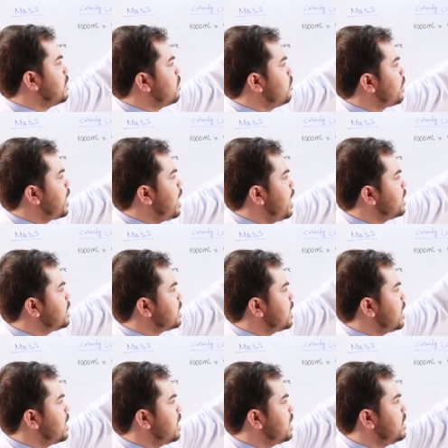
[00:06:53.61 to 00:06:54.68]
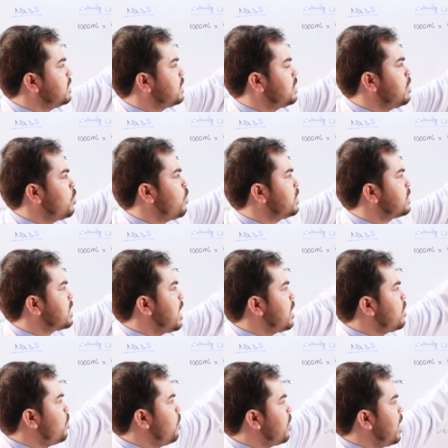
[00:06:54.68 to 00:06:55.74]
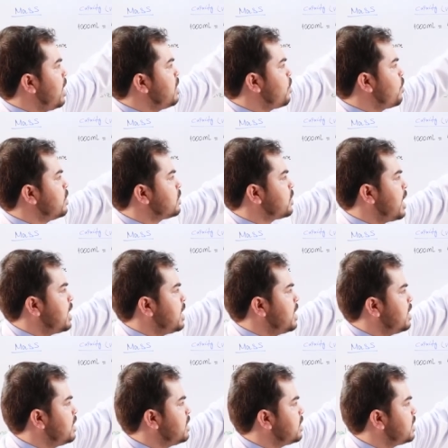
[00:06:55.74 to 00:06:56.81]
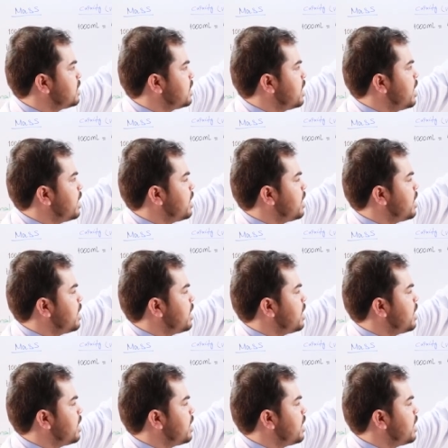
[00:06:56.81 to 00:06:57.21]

locate uh, is equal sign or unequal sign in this